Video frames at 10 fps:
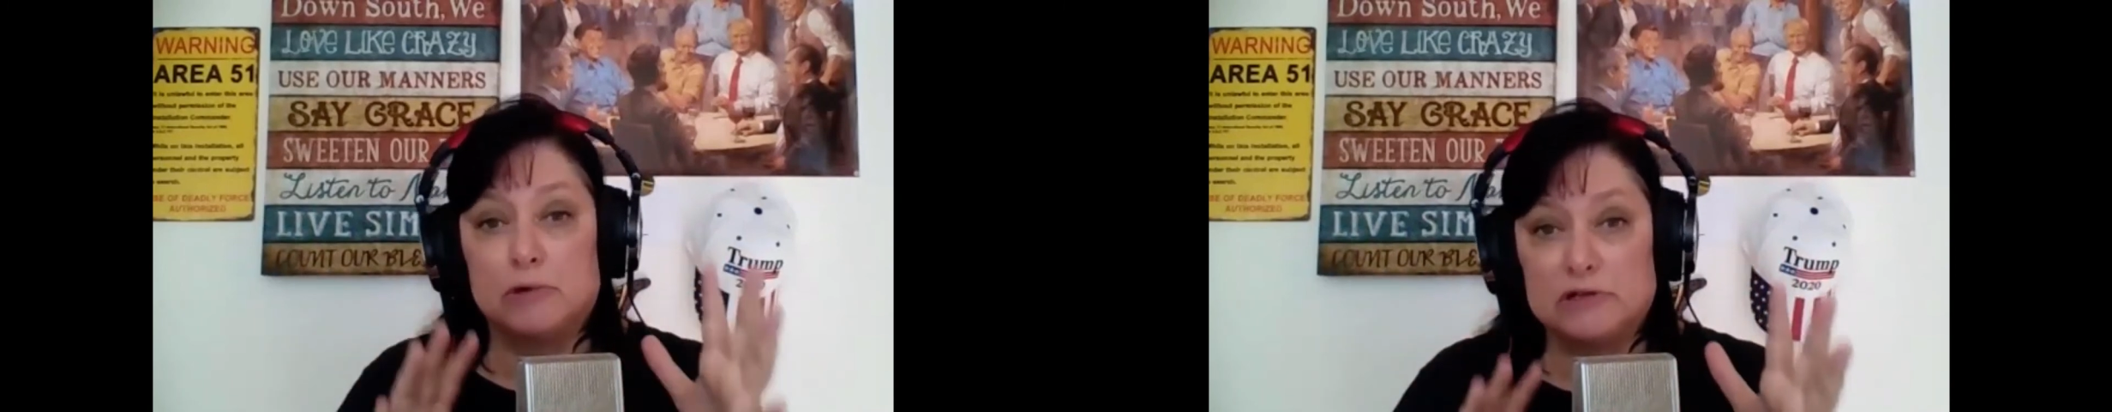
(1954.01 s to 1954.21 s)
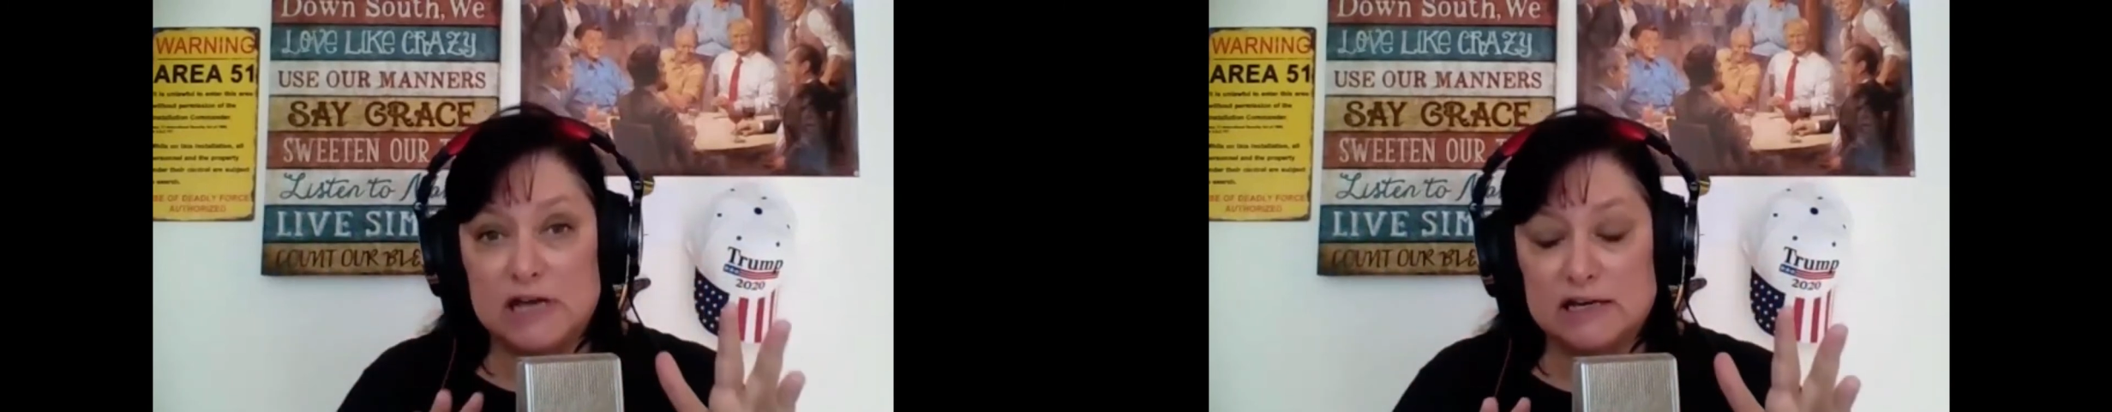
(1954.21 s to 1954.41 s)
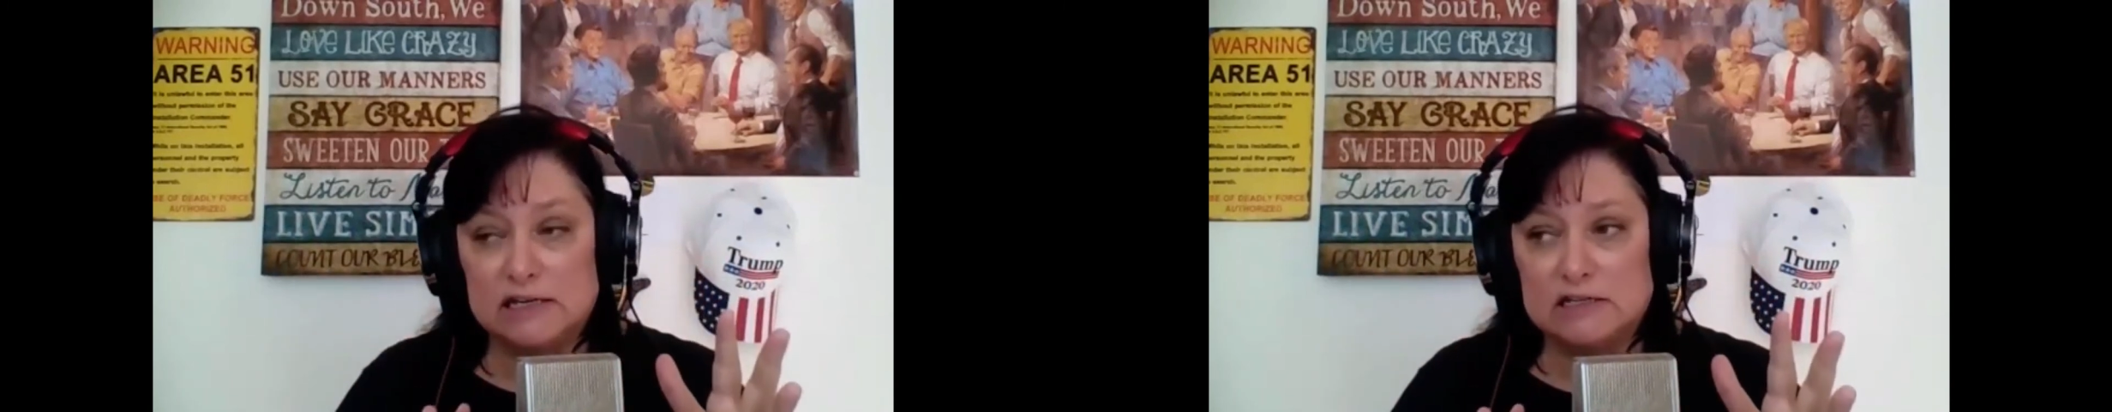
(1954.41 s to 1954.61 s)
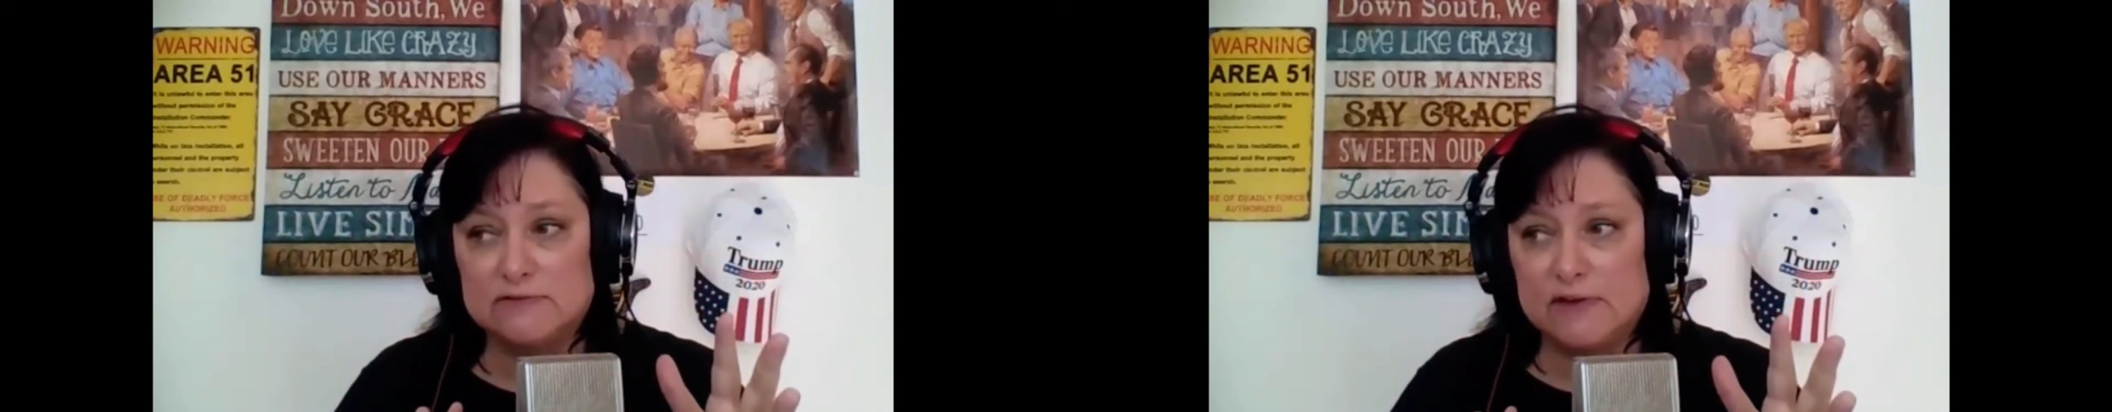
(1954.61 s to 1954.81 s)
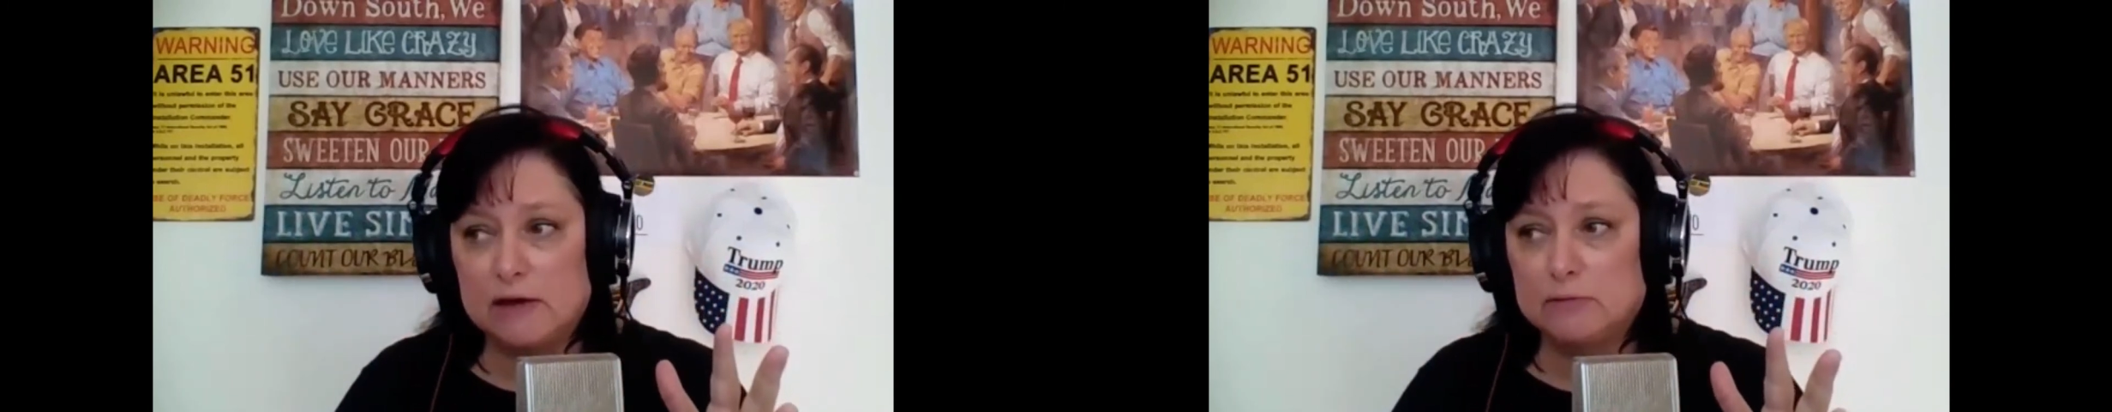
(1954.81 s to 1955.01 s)
protecting his
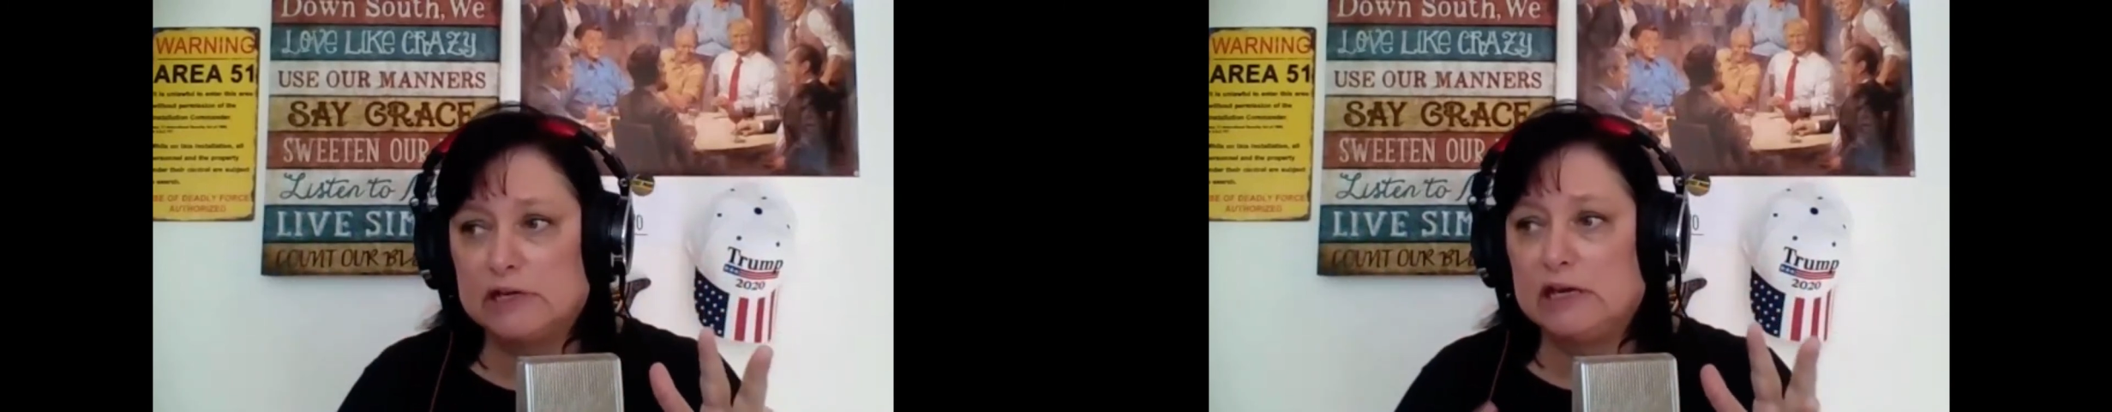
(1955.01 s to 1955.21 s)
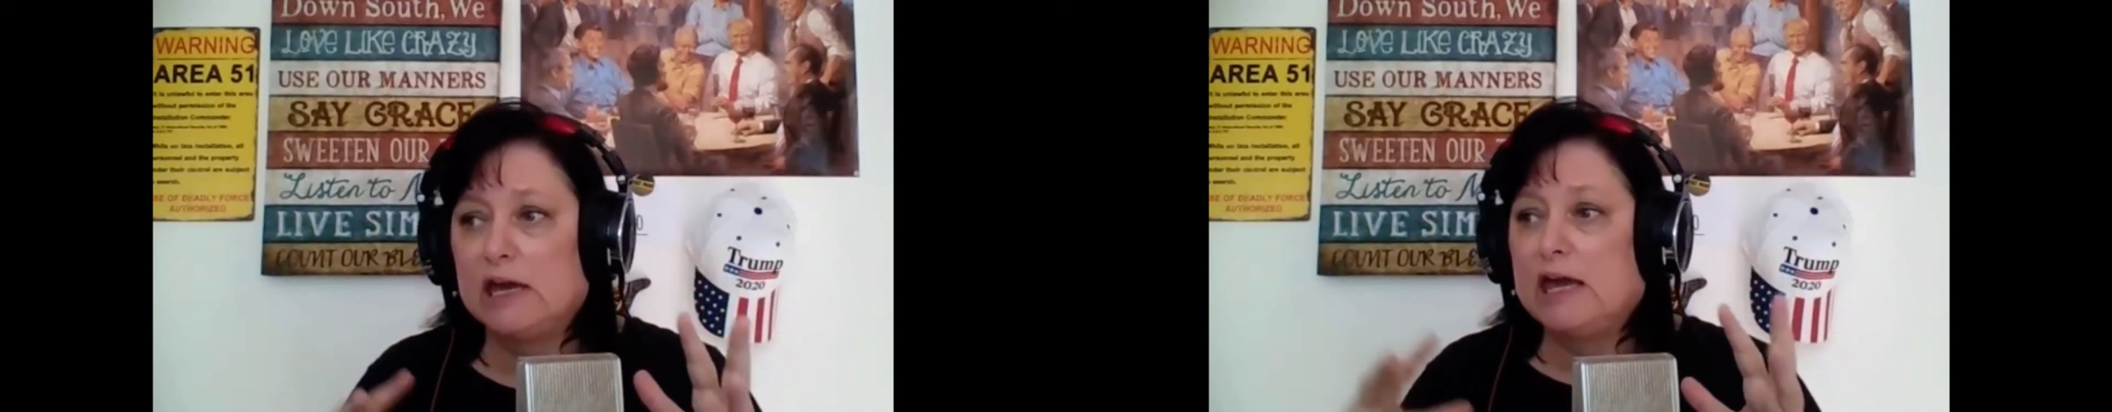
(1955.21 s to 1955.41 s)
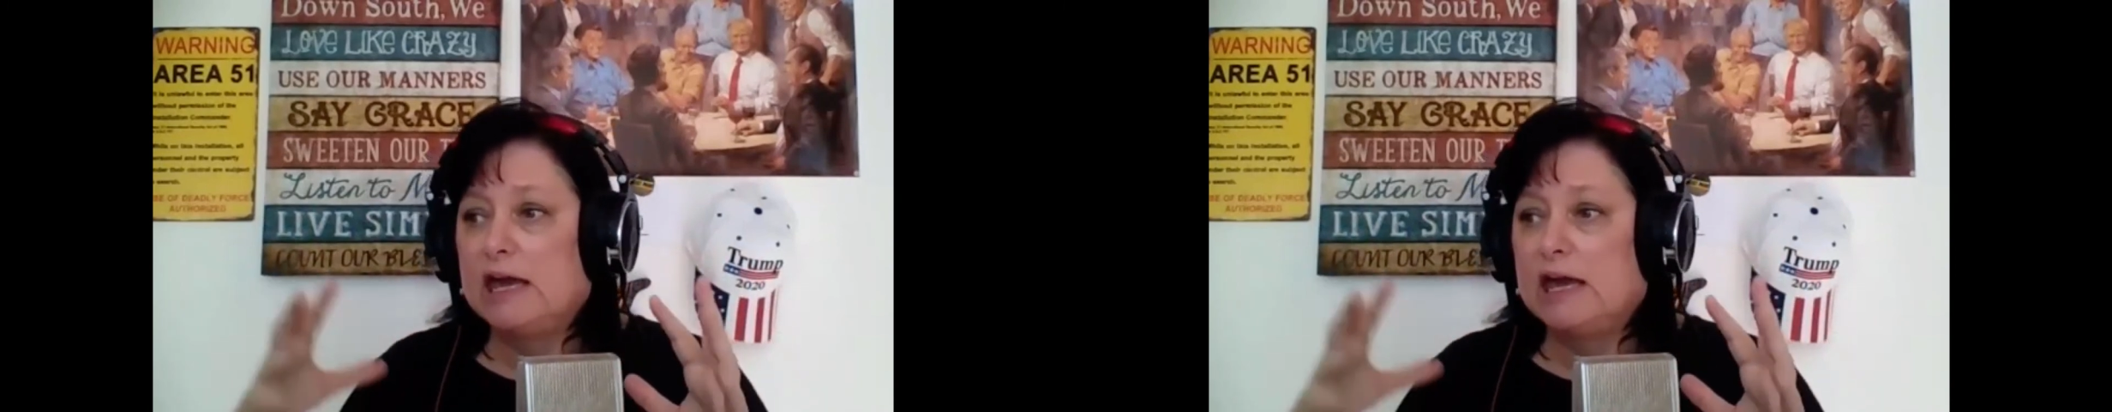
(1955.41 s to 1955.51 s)
family.